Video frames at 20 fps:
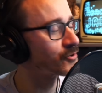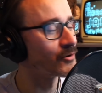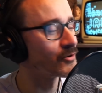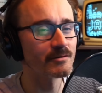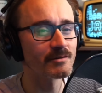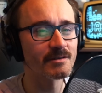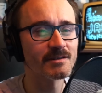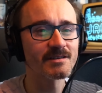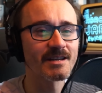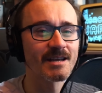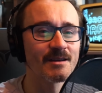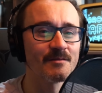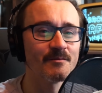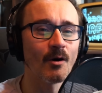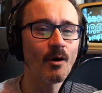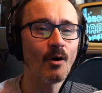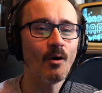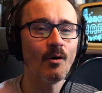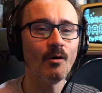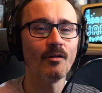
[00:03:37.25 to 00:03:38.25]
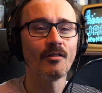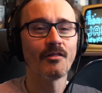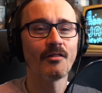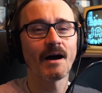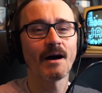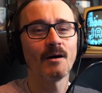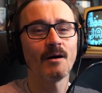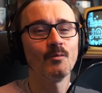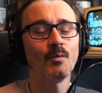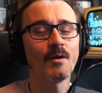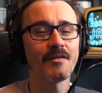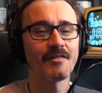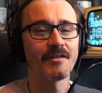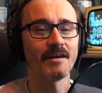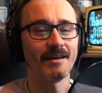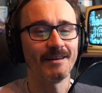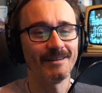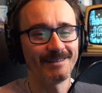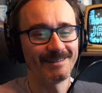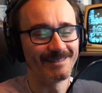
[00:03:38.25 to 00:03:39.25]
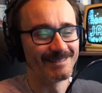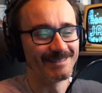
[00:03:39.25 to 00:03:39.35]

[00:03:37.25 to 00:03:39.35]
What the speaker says: don't seem all that with it.